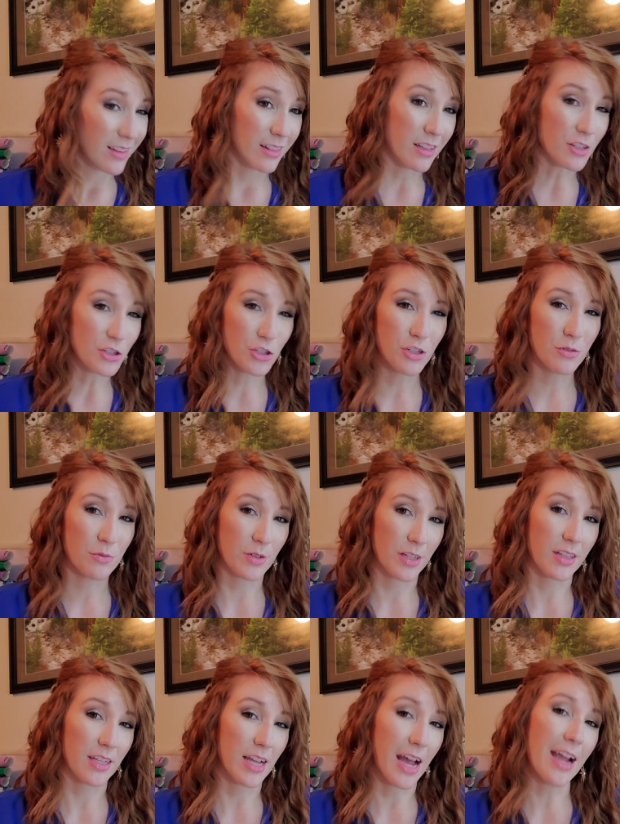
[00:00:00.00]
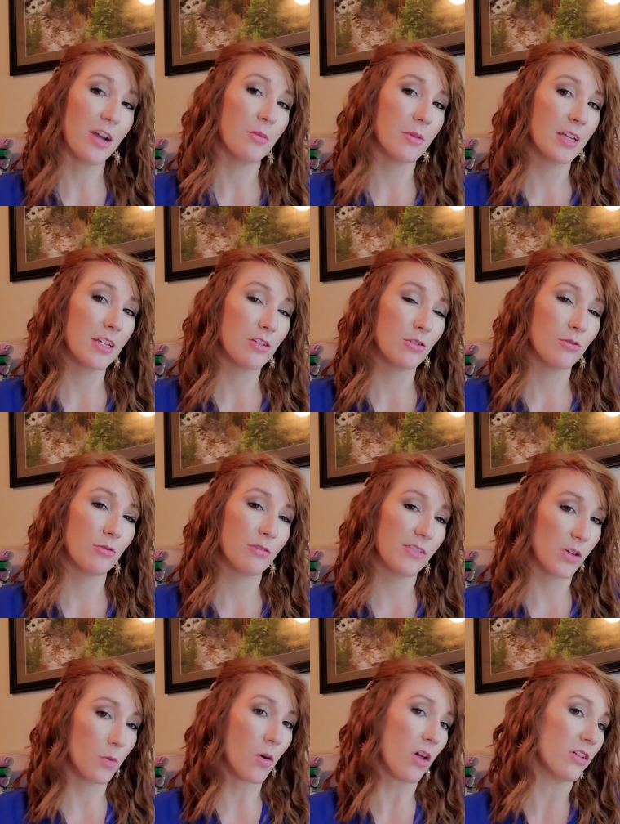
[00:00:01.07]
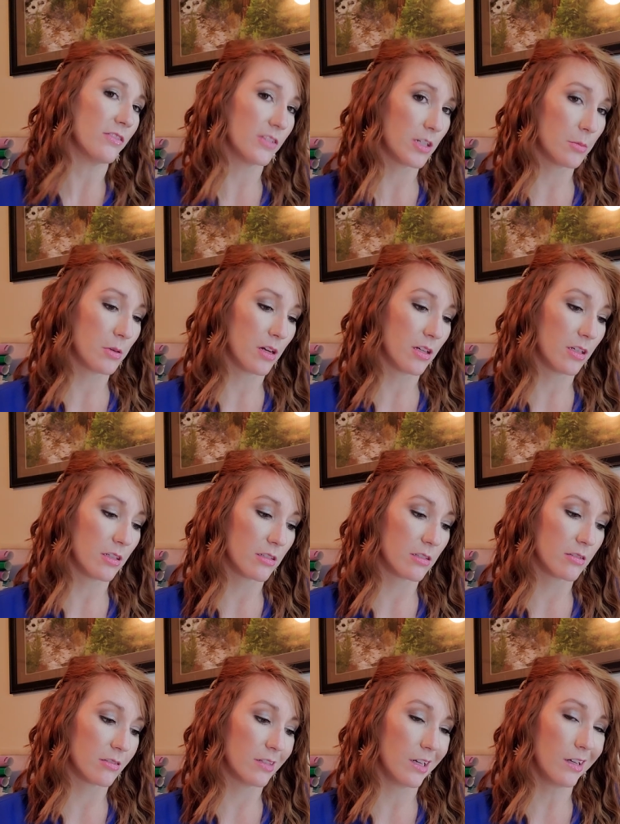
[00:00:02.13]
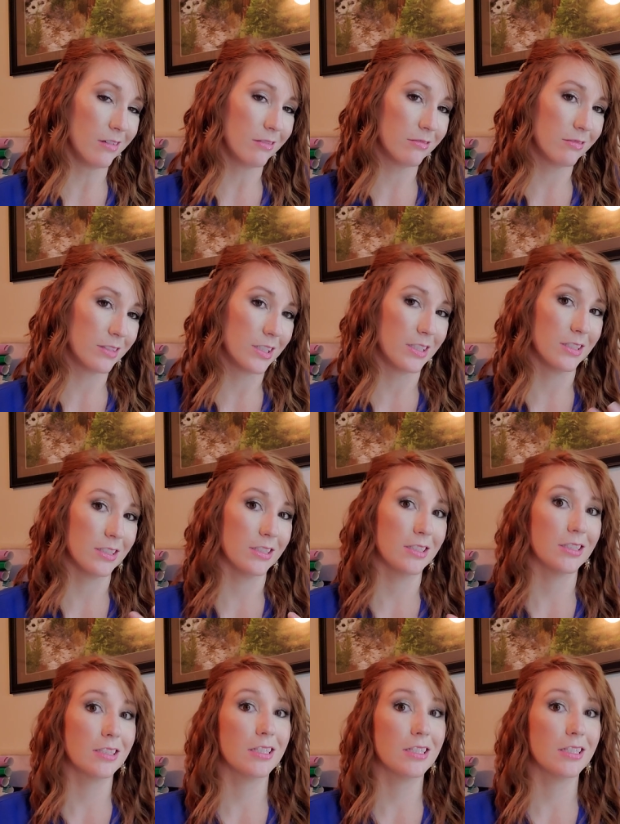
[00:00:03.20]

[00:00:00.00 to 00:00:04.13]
Lush should really hire me to review all of their products, you know, because